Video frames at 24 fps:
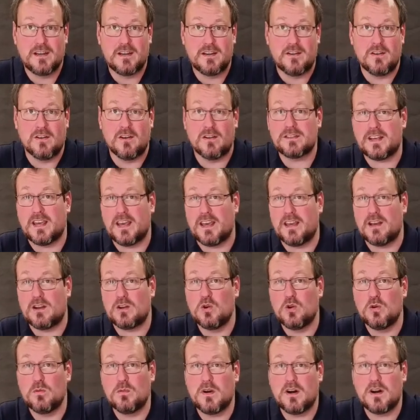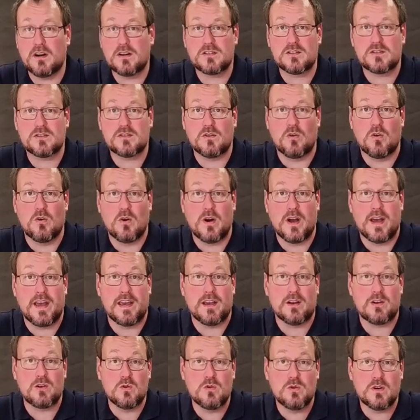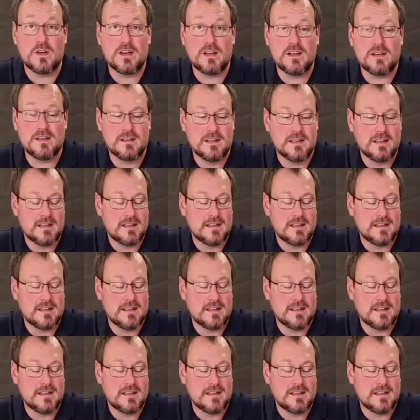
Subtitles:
not a cool box or a cooler,